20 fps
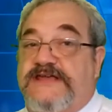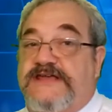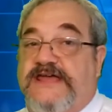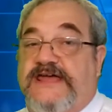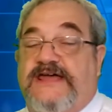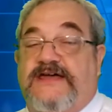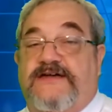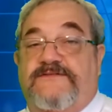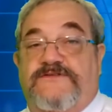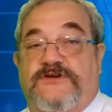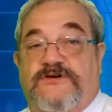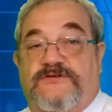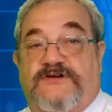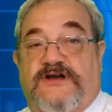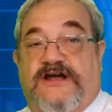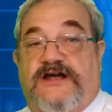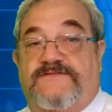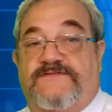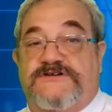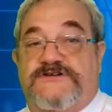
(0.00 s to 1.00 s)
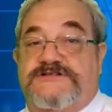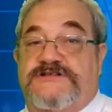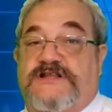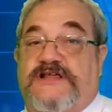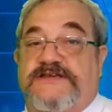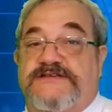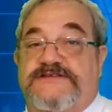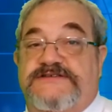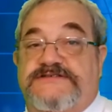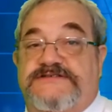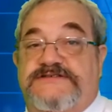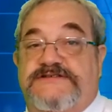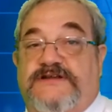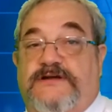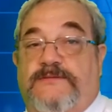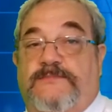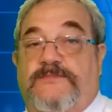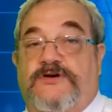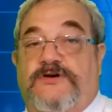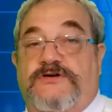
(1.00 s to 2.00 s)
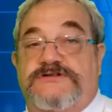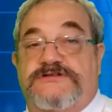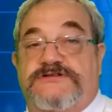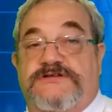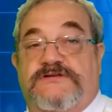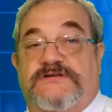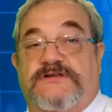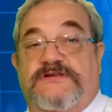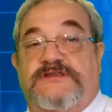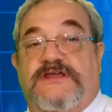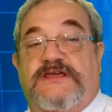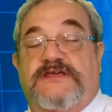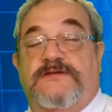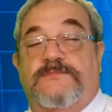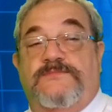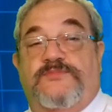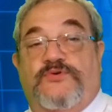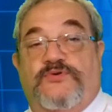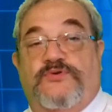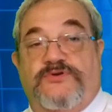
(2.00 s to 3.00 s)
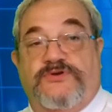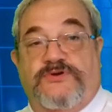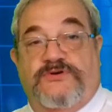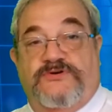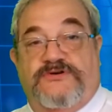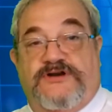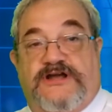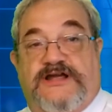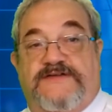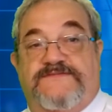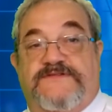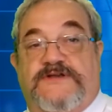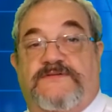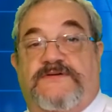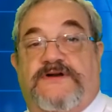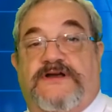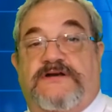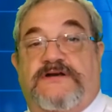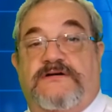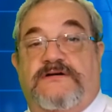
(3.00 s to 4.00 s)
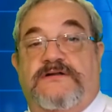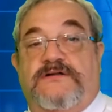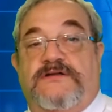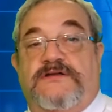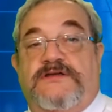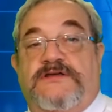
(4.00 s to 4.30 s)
have your driver's license number so that they can pull your driving record